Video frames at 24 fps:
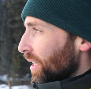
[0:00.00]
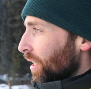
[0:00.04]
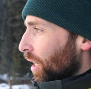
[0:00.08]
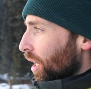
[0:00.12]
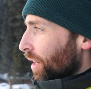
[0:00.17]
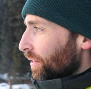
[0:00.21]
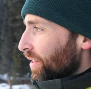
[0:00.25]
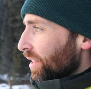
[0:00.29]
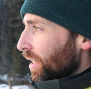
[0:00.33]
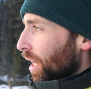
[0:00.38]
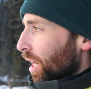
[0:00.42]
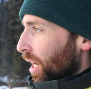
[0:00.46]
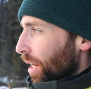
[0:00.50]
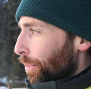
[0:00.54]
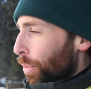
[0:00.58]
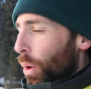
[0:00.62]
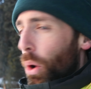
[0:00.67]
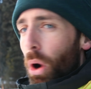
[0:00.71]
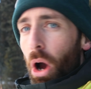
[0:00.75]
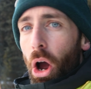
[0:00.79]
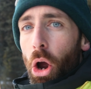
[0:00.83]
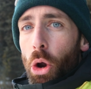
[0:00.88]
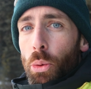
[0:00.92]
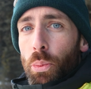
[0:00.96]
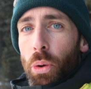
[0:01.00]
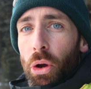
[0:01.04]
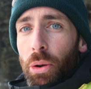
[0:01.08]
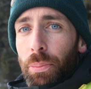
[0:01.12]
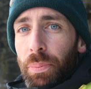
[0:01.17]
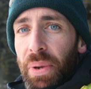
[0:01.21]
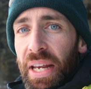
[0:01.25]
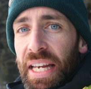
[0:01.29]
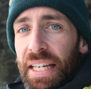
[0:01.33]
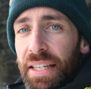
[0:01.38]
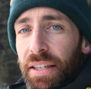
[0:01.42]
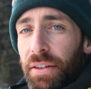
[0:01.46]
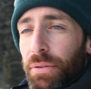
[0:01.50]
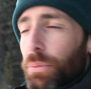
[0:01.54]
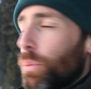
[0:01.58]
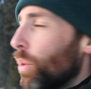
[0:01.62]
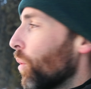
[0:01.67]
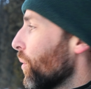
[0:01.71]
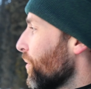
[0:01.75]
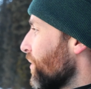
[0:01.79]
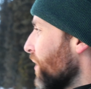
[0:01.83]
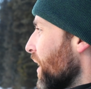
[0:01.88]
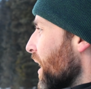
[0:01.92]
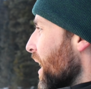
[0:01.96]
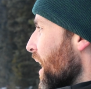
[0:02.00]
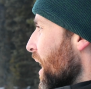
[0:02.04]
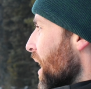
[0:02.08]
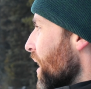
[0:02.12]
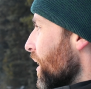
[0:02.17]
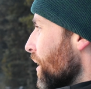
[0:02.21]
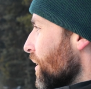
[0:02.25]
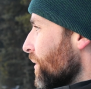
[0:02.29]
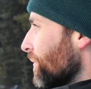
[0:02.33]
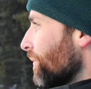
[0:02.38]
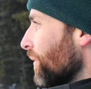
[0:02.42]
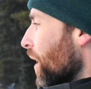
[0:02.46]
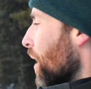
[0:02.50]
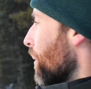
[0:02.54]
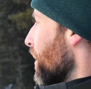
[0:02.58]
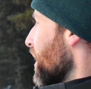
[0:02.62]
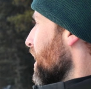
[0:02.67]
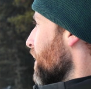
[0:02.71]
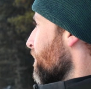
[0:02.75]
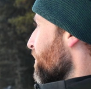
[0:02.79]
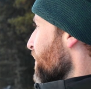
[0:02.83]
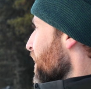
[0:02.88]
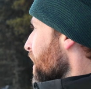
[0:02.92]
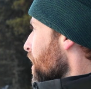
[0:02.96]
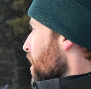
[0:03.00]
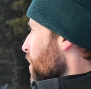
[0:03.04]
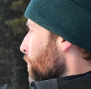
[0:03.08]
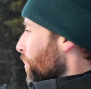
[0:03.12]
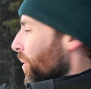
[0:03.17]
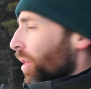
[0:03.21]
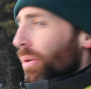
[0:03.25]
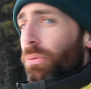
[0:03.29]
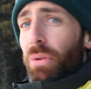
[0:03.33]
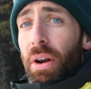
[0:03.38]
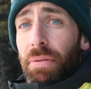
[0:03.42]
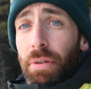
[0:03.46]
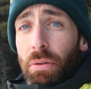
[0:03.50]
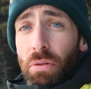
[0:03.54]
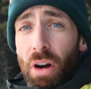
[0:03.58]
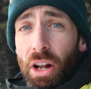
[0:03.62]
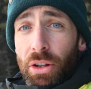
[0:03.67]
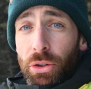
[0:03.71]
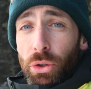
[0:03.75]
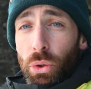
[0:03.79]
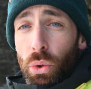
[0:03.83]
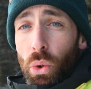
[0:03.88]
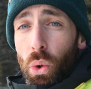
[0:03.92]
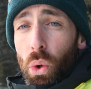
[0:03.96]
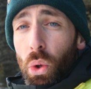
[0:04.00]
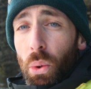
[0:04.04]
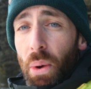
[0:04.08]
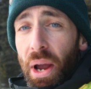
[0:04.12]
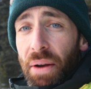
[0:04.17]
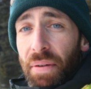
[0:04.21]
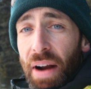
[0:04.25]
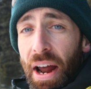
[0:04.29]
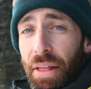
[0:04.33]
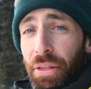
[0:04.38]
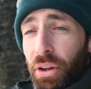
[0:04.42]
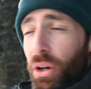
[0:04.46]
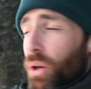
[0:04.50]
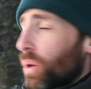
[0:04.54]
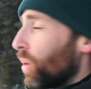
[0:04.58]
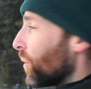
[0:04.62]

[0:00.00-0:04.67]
this kind of slightly more open piece of water here that's flowing, but the river runs all the way around the